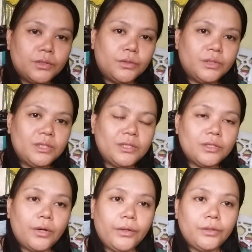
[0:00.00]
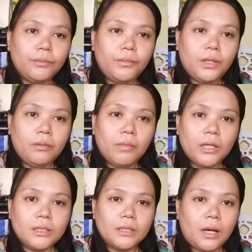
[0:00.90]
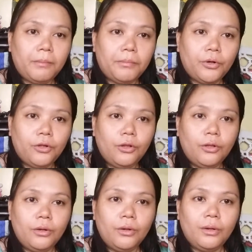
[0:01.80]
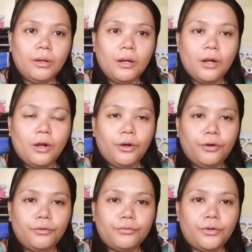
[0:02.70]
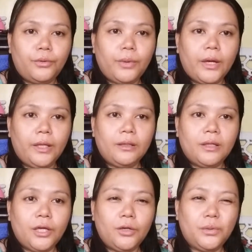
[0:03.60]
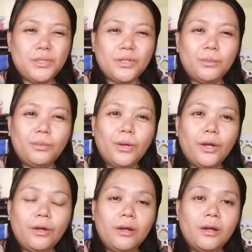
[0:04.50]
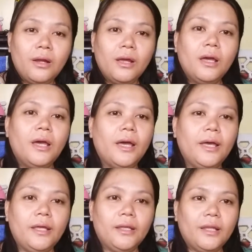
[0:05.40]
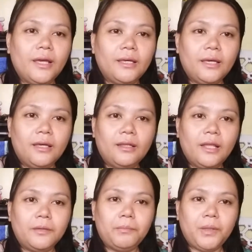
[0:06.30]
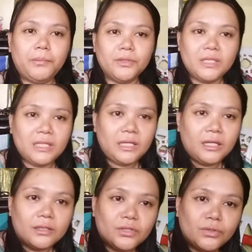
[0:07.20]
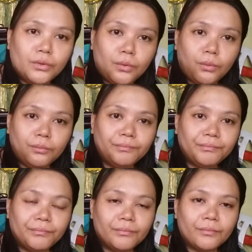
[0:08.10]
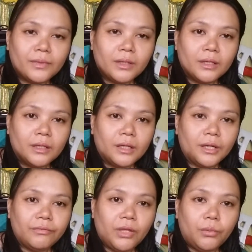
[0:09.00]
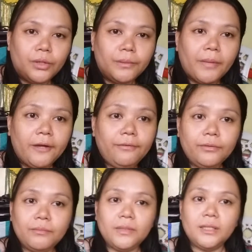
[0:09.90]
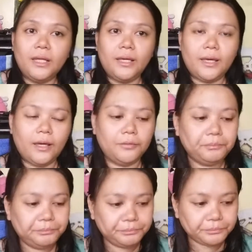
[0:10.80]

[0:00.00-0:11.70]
So this is going to be my sample for when I go somewhere and I can let people see it, so if they want to buy from me, they can.